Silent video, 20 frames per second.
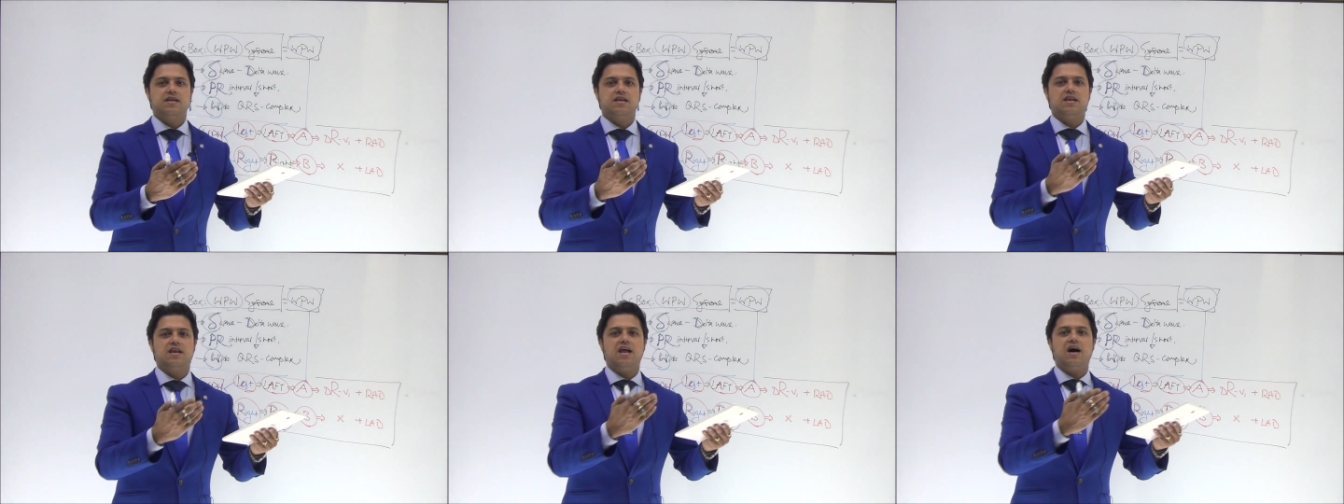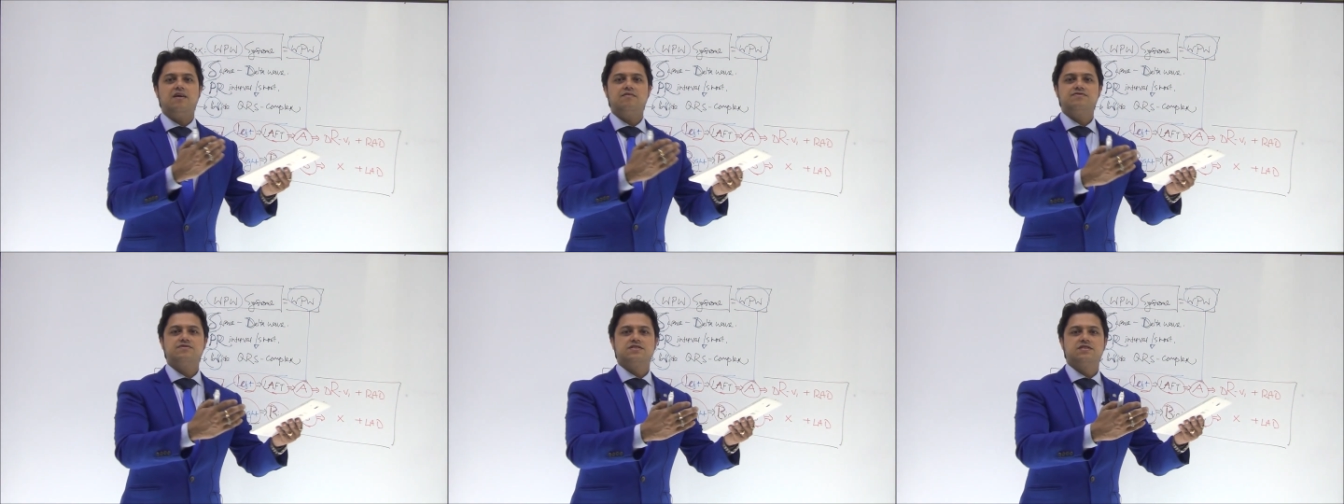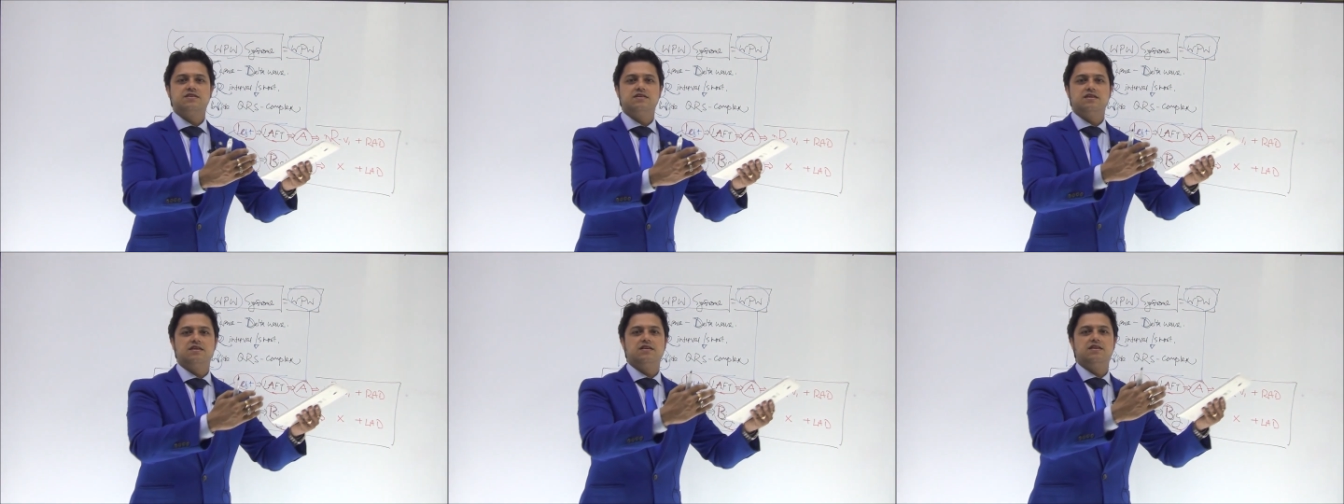
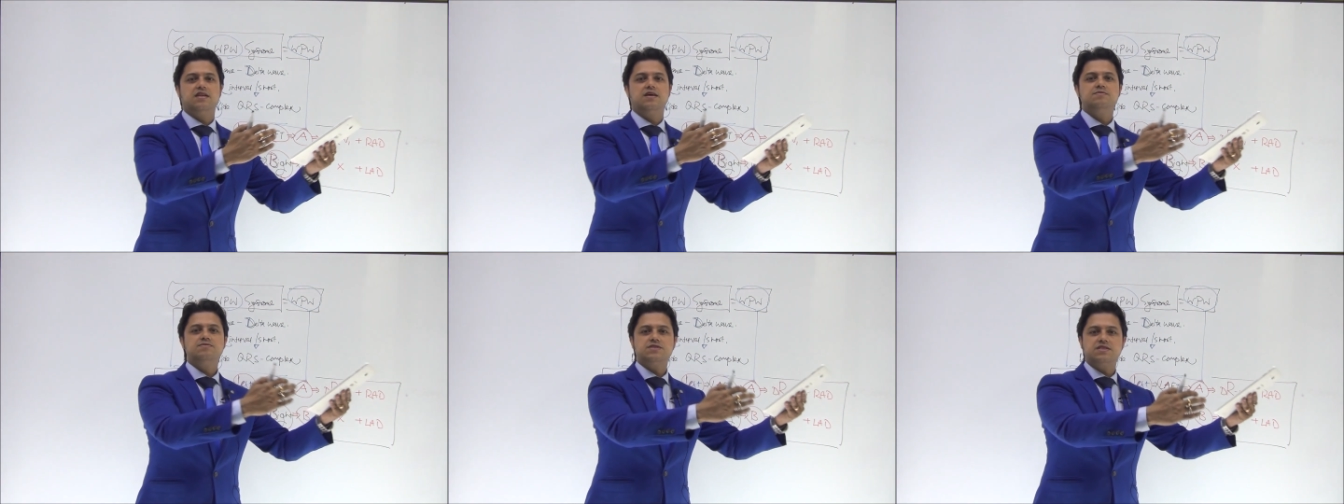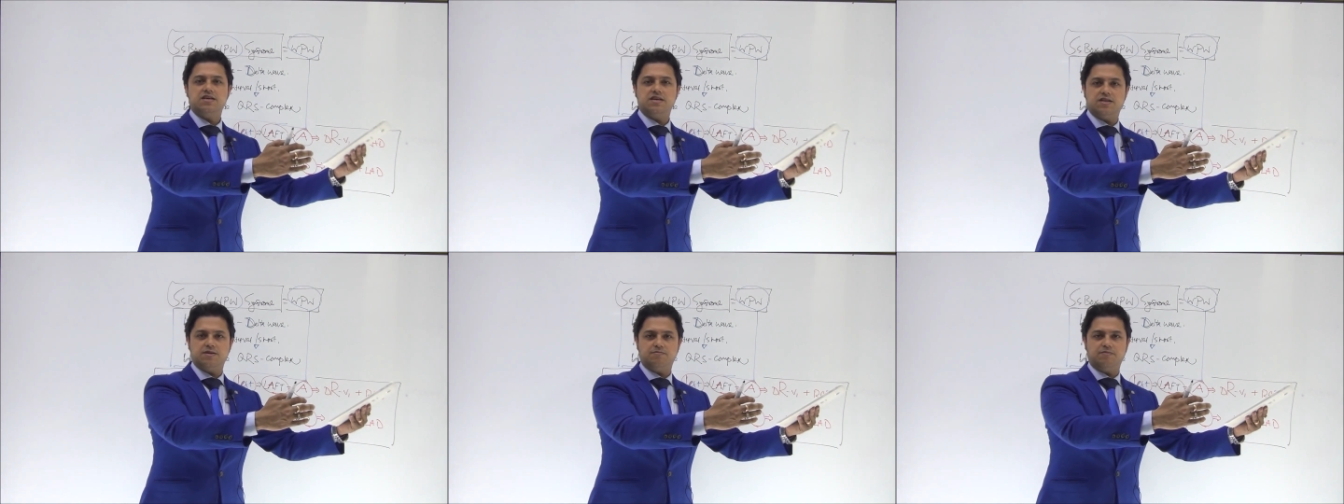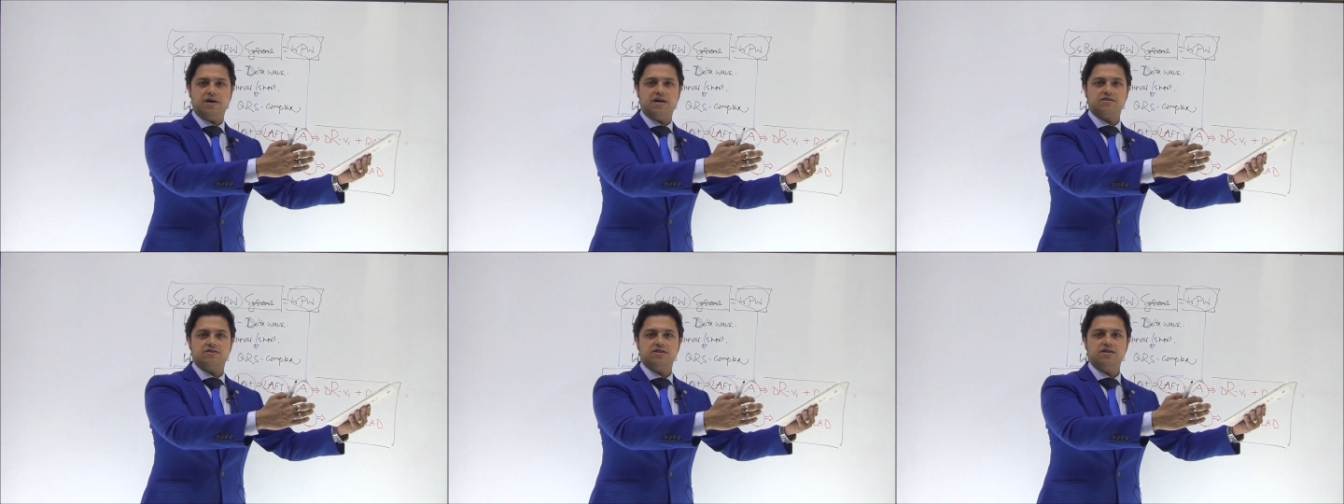left, left-sided
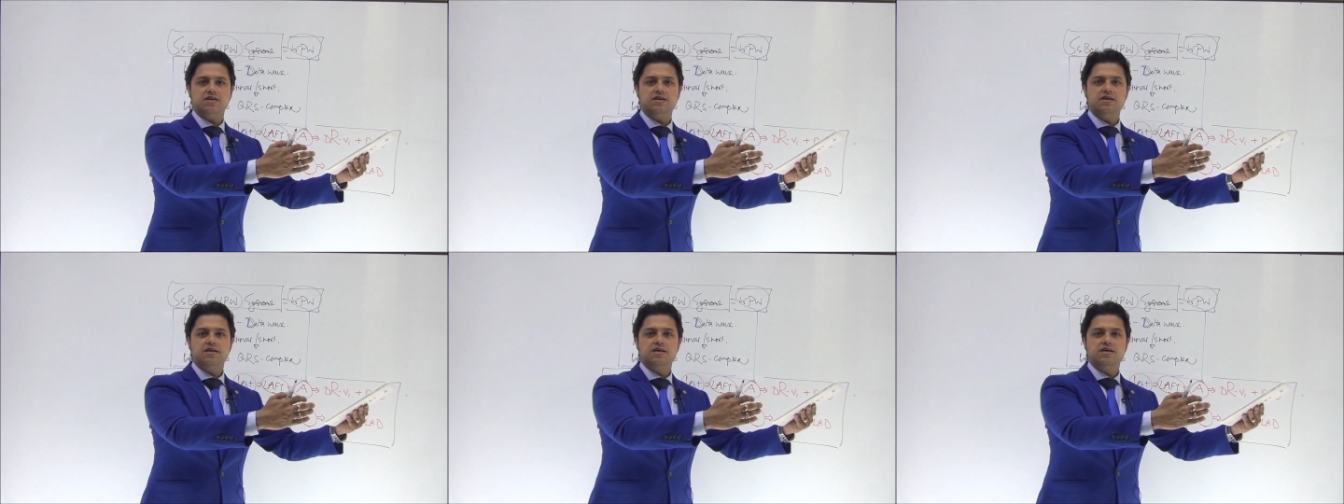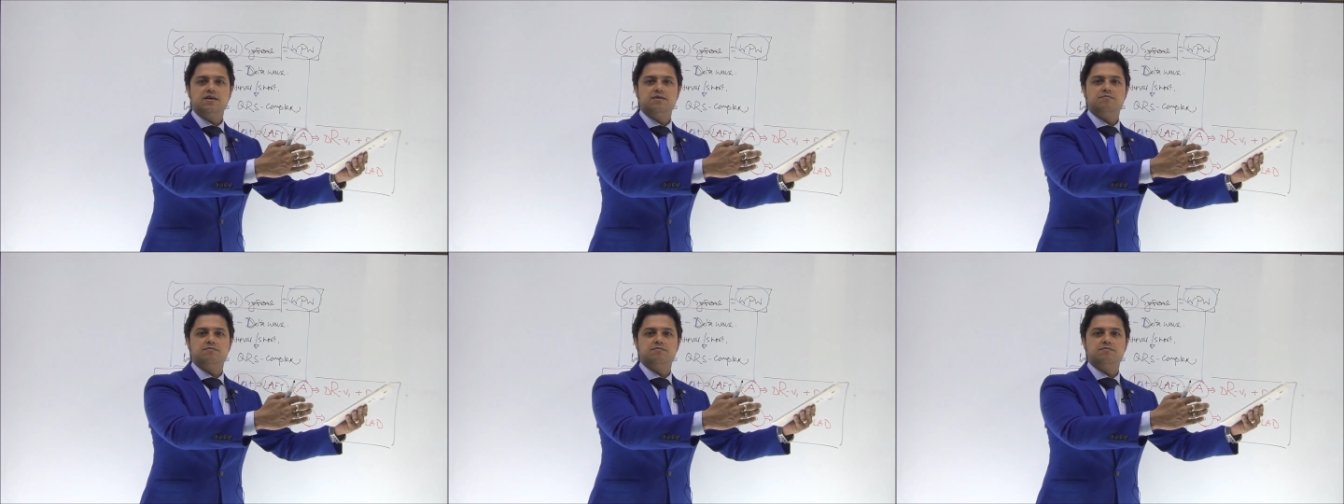pathway,